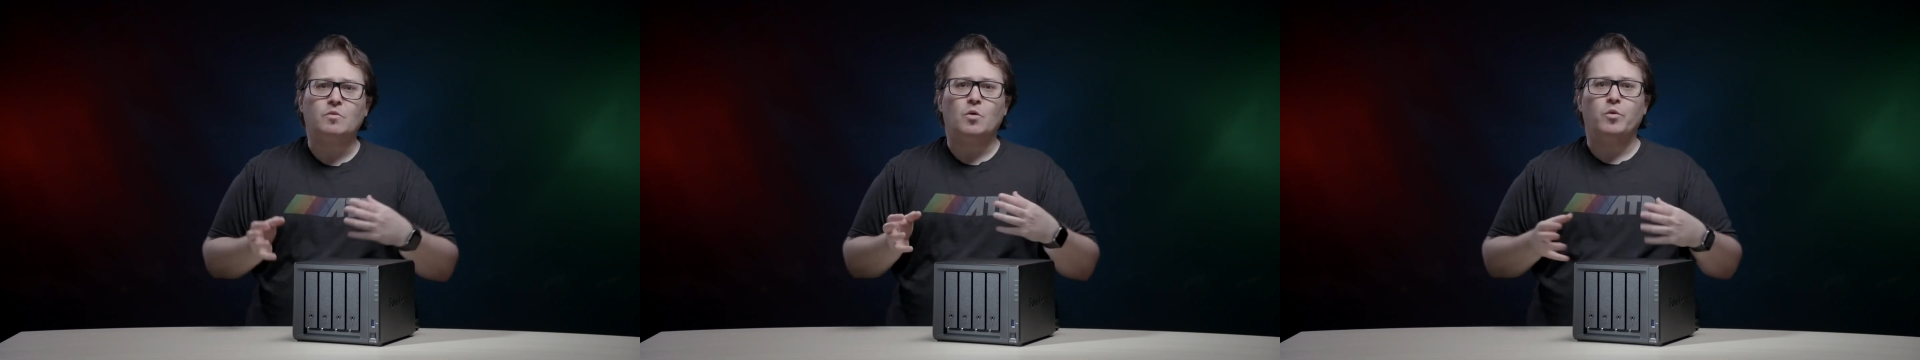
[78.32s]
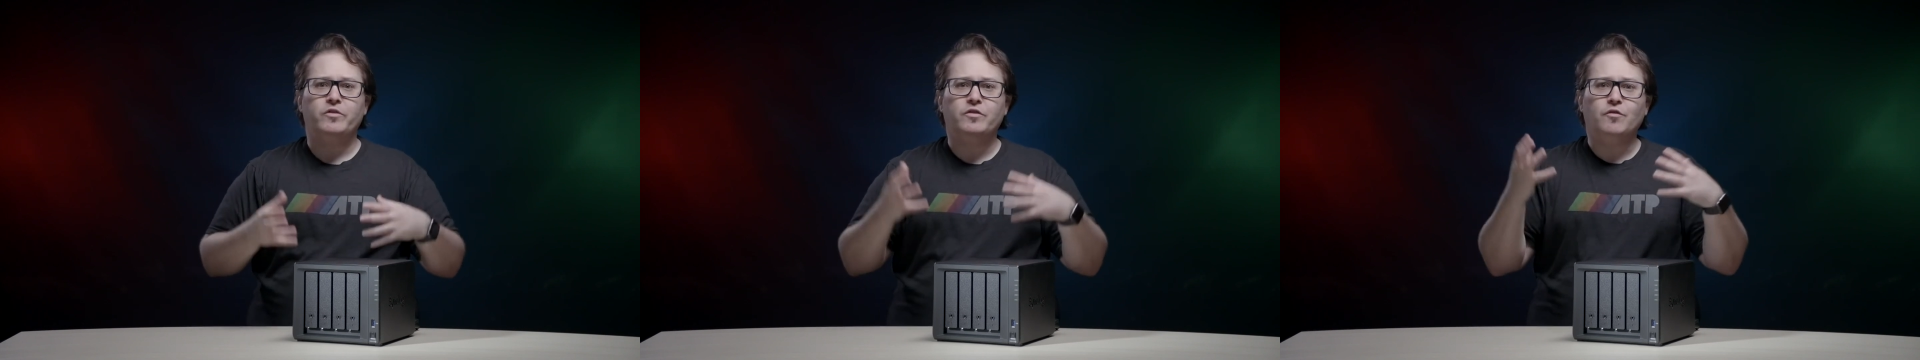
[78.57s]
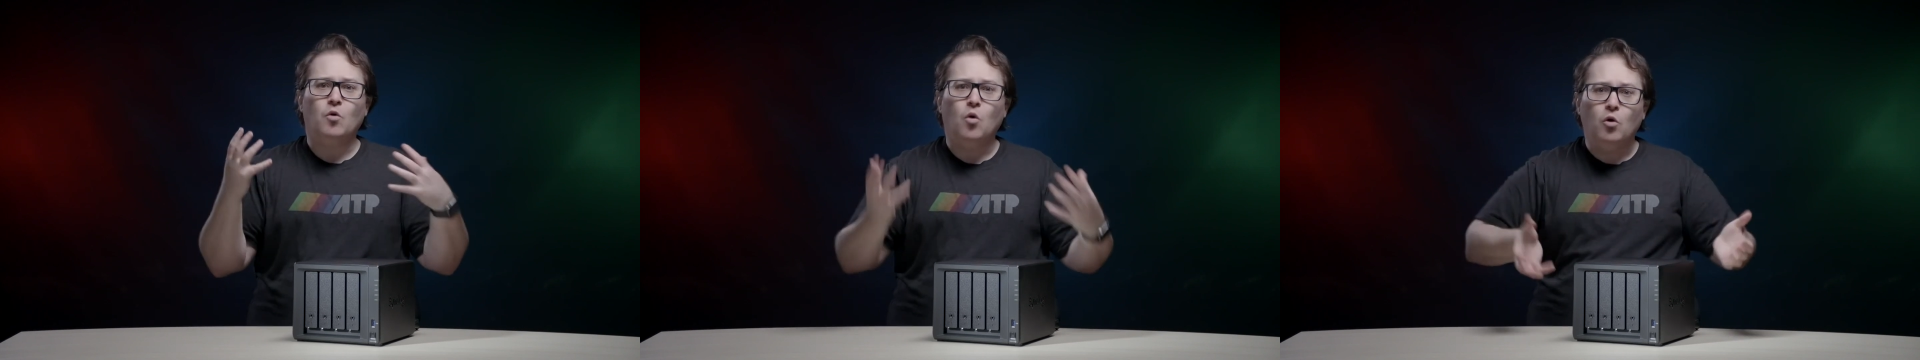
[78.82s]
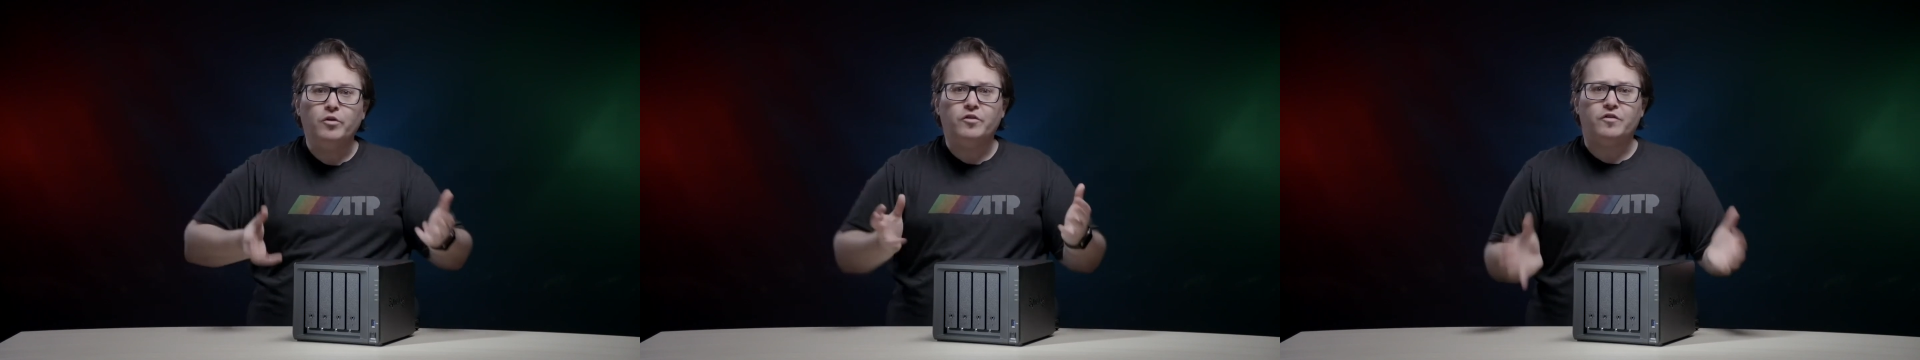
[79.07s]
Whereas if
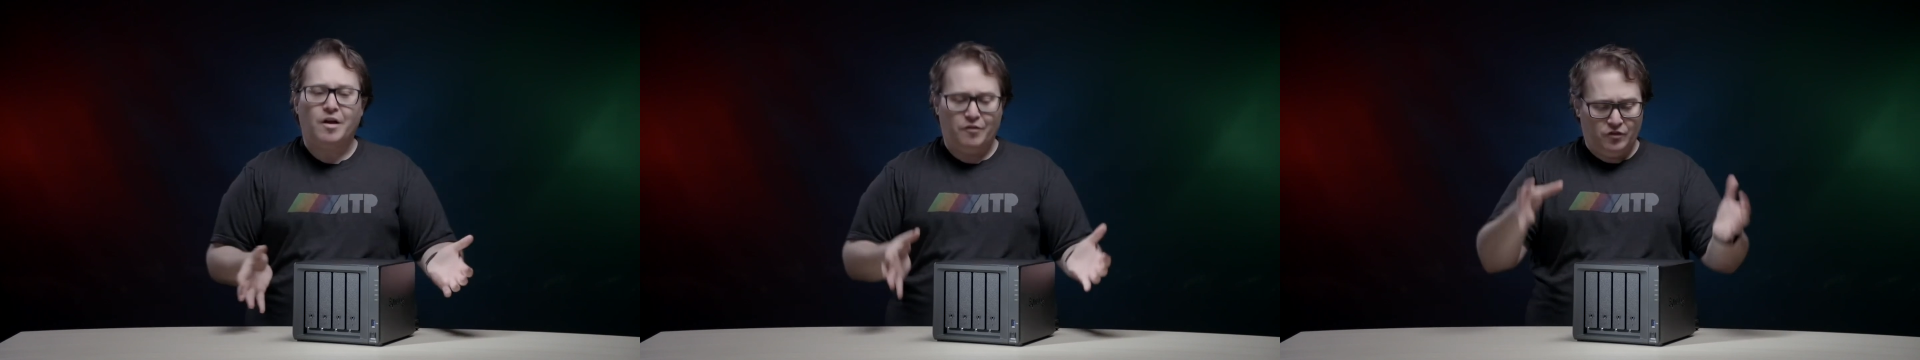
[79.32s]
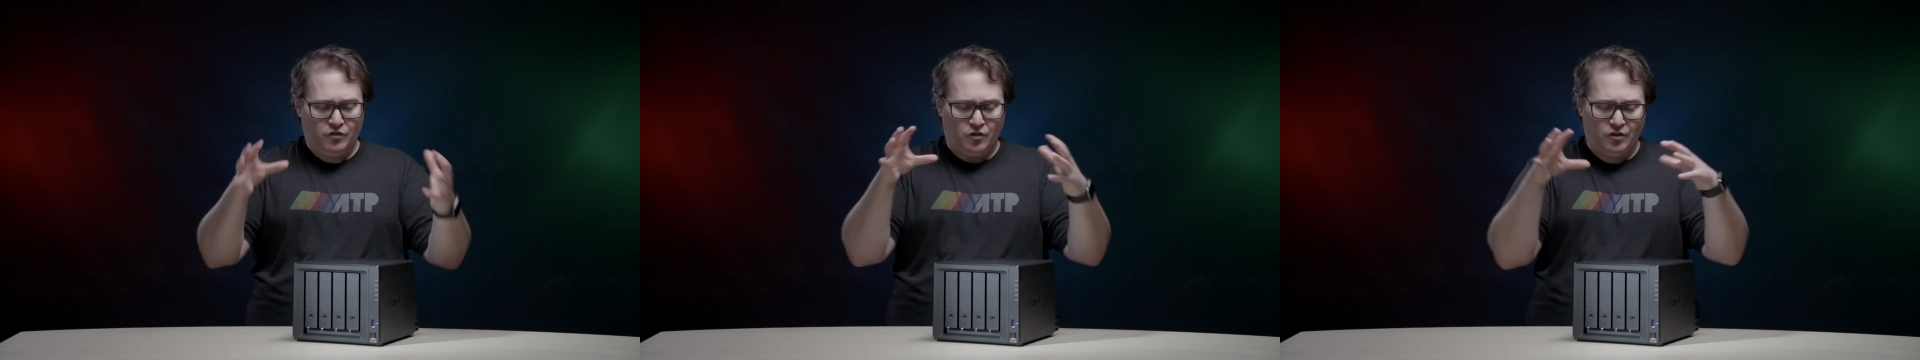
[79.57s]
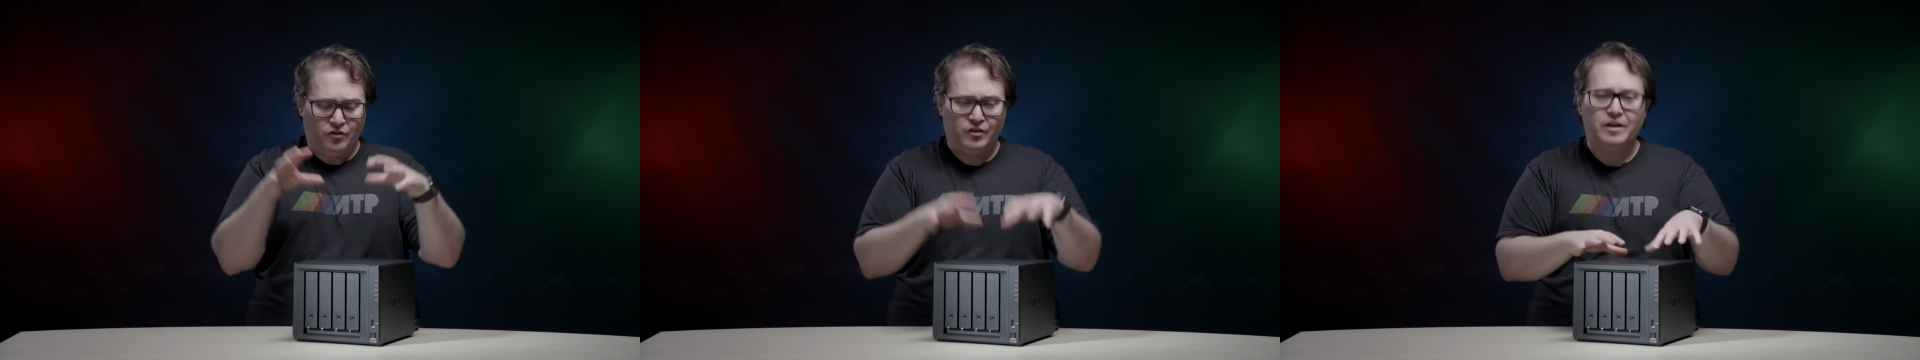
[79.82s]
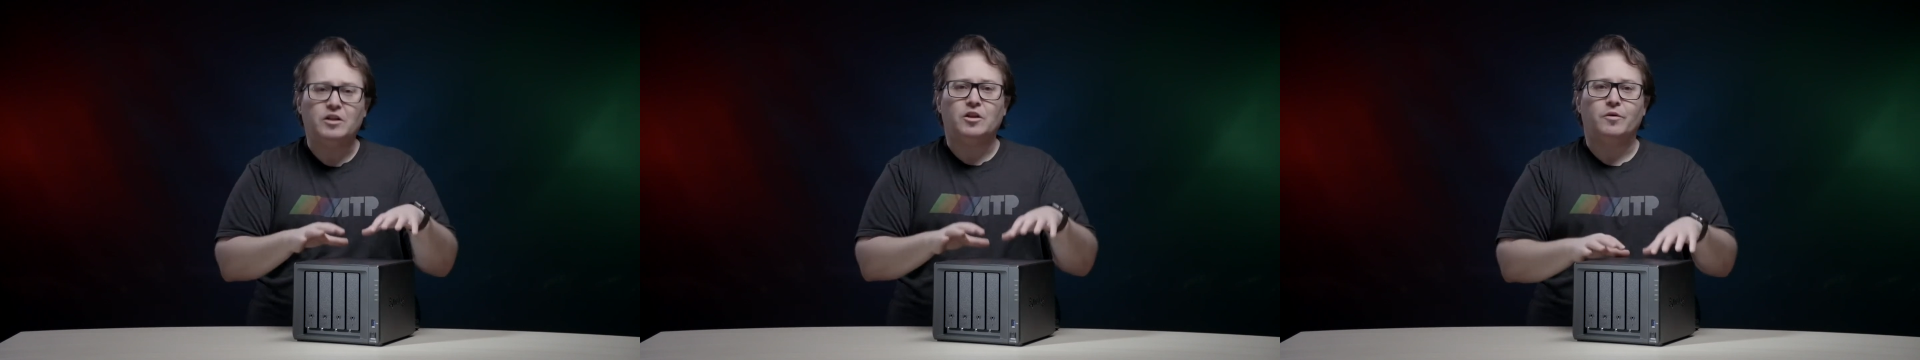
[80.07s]
all your stuff is just on a single